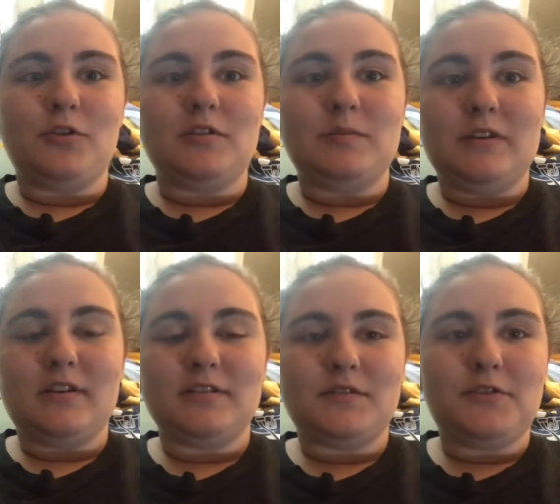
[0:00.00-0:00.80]
is
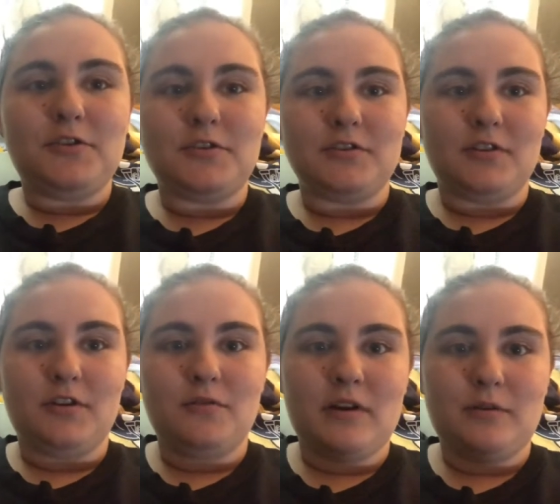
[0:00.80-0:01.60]
because a few years
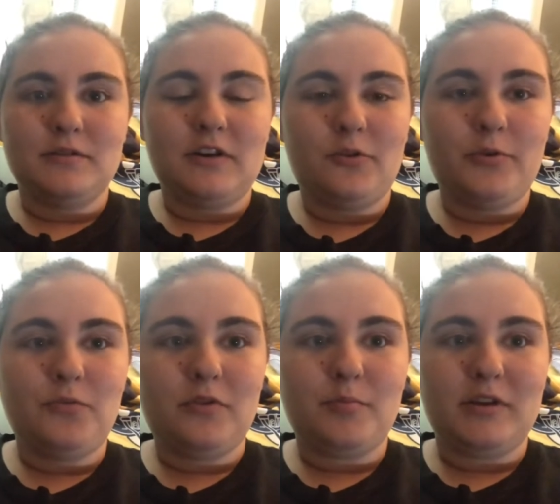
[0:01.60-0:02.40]
ago when I was helping
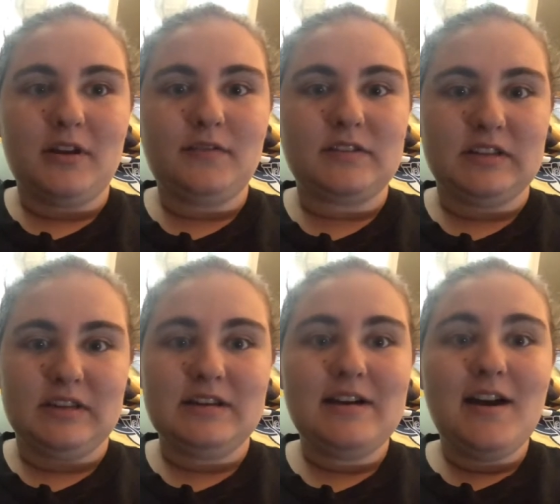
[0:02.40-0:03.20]
with
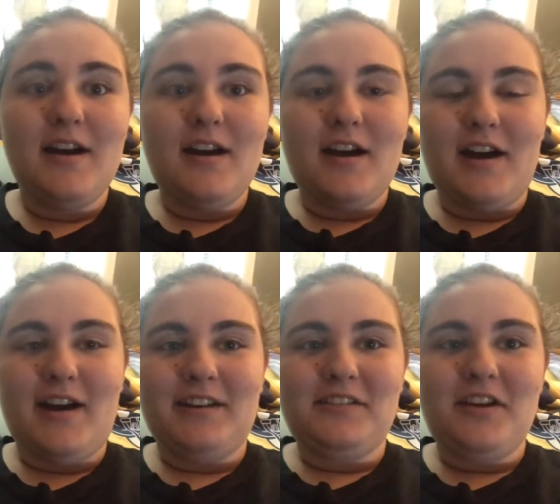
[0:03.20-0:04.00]
BFC, I
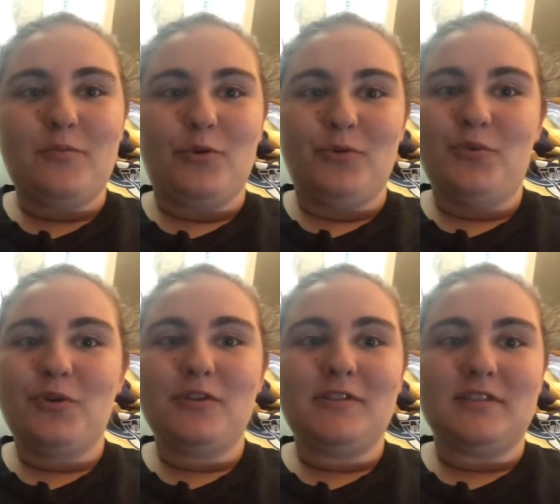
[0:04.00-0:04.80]
had a table and we
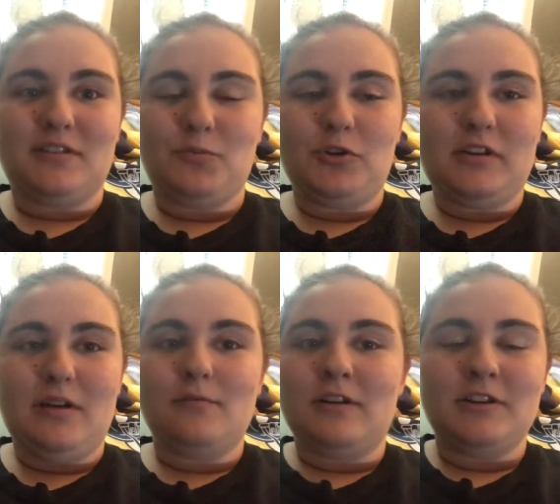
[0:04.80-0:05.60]
were the Sycamore
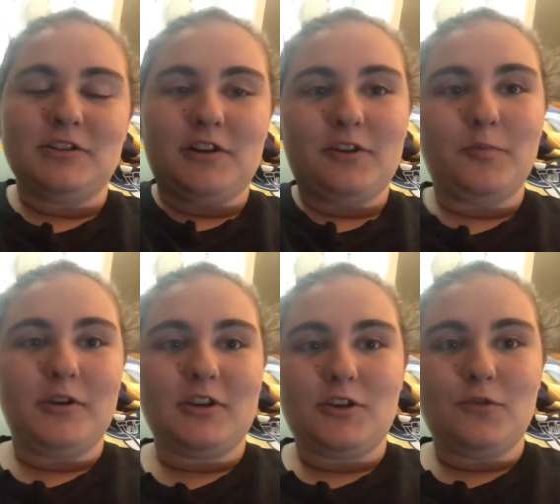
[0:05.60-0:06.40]
table, and I just thought it'd
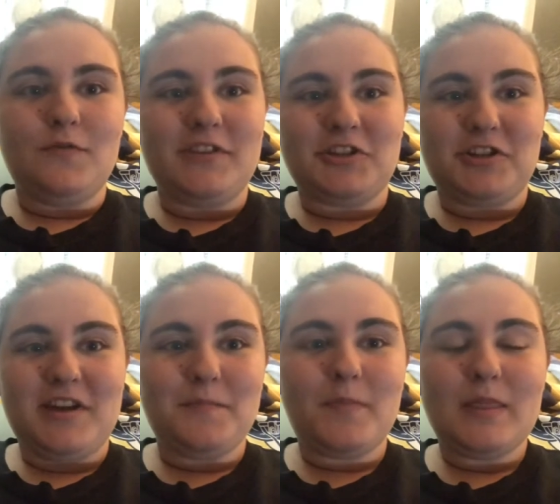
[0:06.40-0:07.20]
be a cute fish
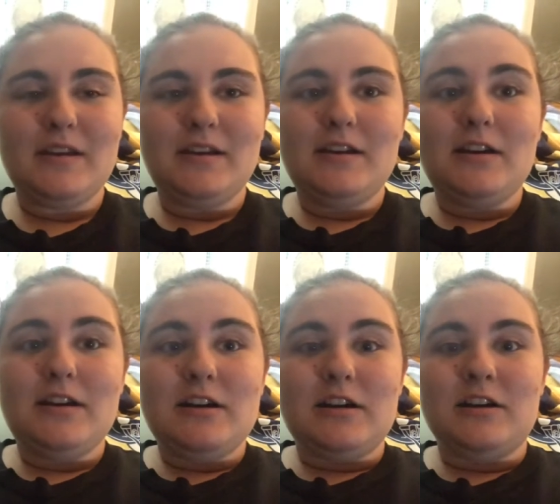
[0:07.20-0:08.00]
name.
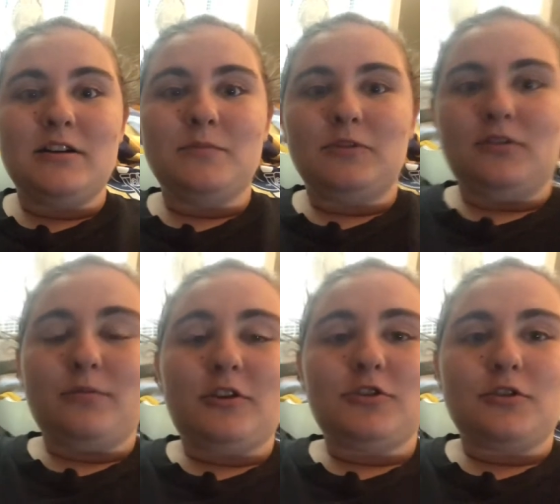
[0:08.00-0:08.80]
So I'm
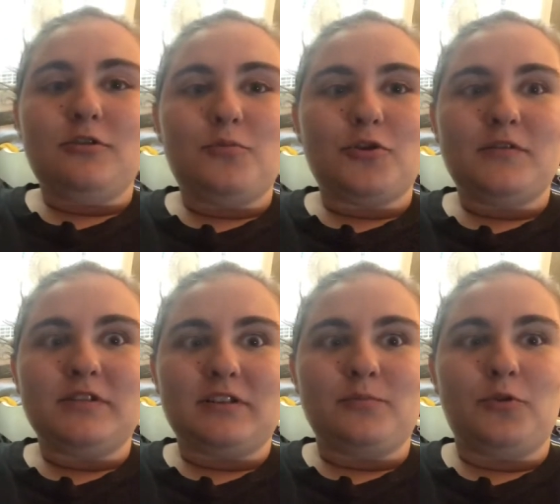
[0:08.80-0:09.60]
going to show you more of
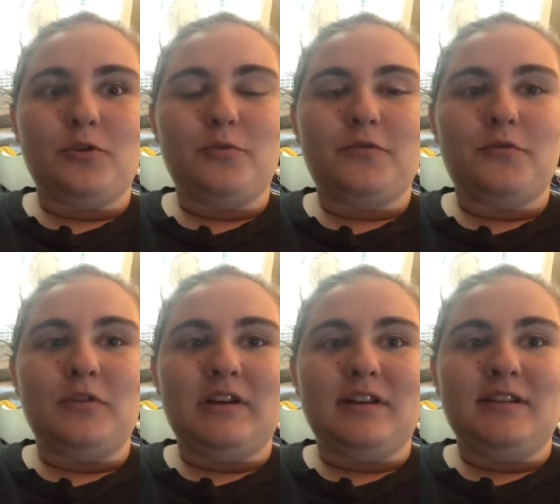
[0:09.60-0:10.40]
Sycamore before
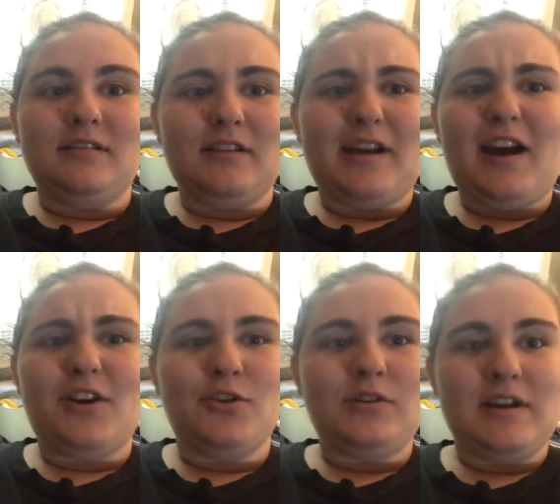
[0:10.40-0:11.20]
we get into like how
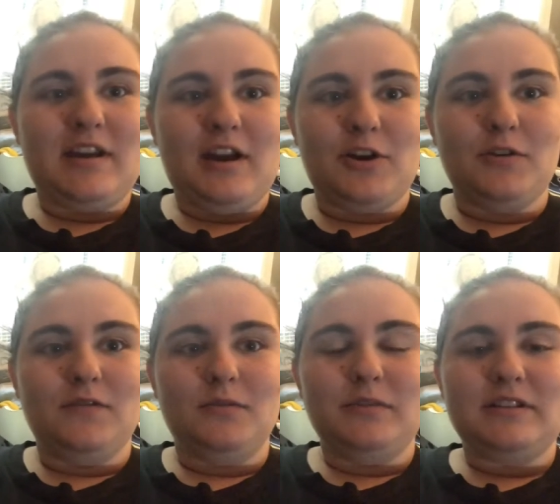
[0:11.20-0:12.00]
you take care of
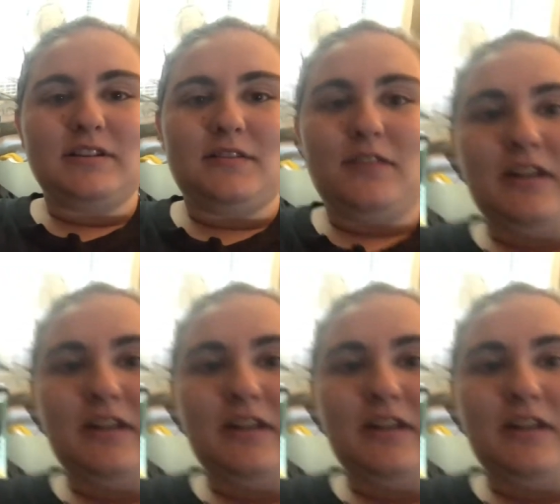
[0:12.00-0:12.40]
him and stuff like